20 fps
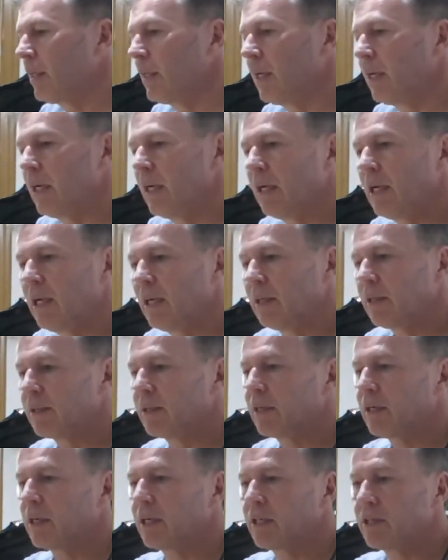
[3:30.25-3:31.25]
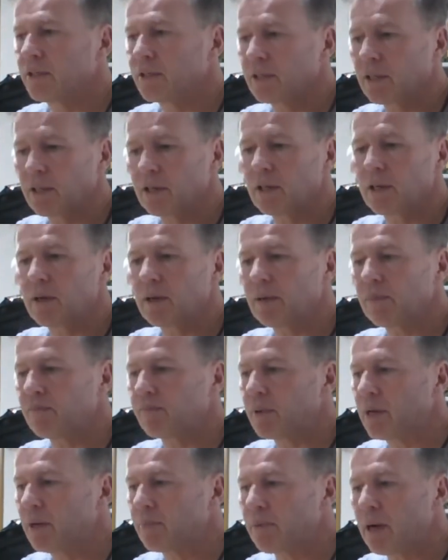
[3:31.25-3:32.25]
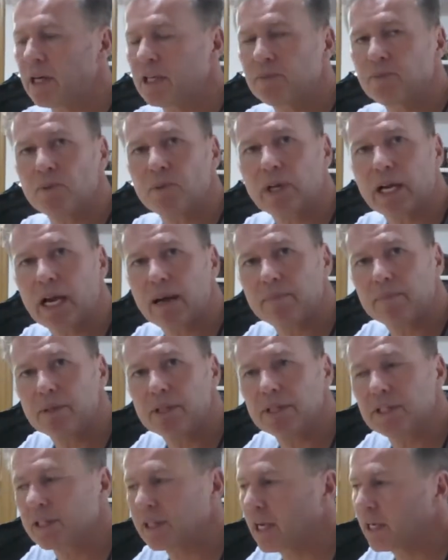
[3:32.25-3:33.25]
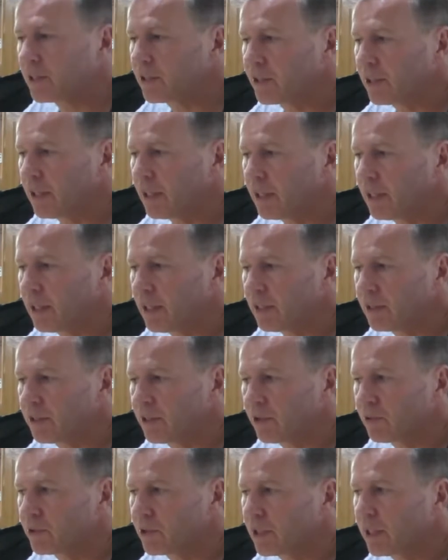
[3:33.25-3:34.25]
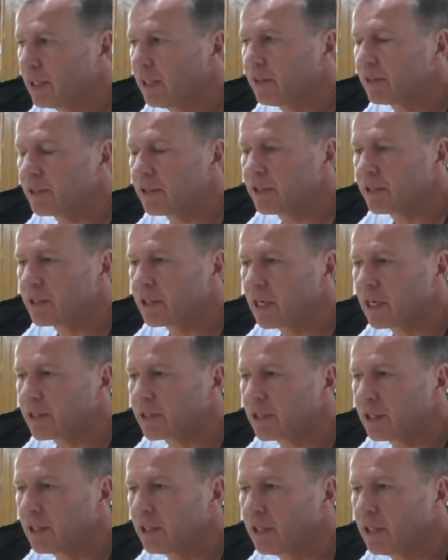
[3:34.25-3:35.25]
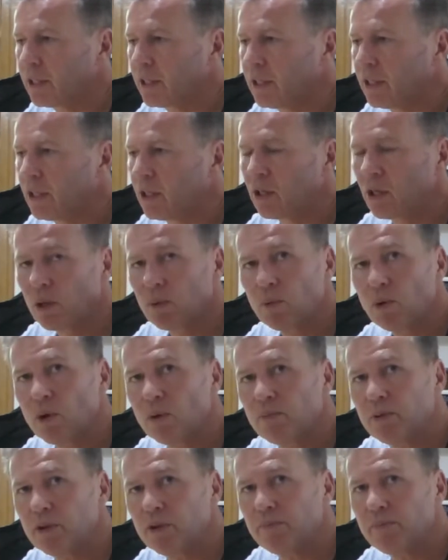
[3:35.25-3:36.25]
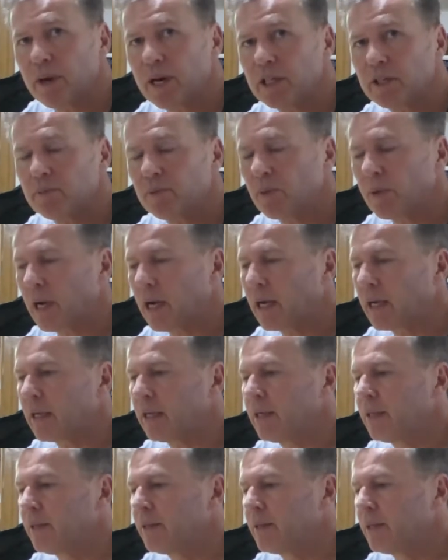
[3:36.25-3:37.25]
I use a baseball cap, but this is actually seal Skinz. This is actually a waterproof baseball hat.